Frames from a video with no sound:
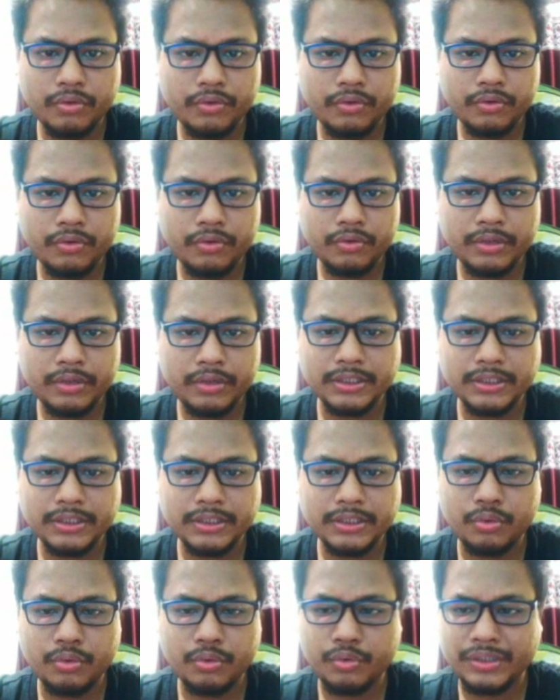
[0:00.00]
Okay,
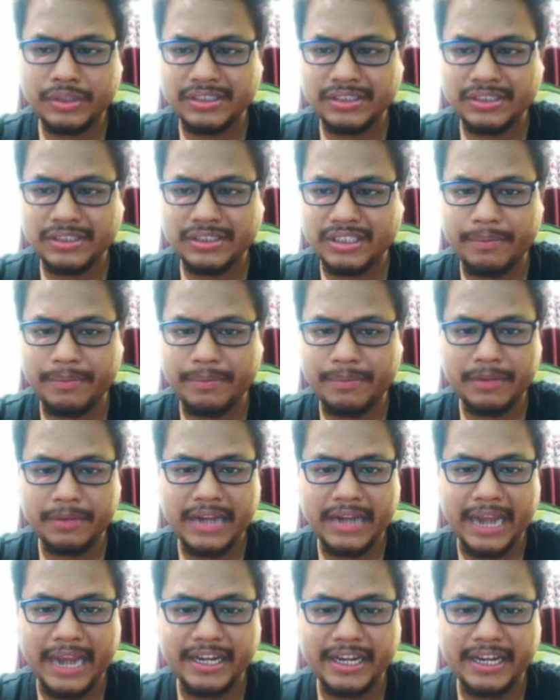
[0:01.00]
so this is a simple landing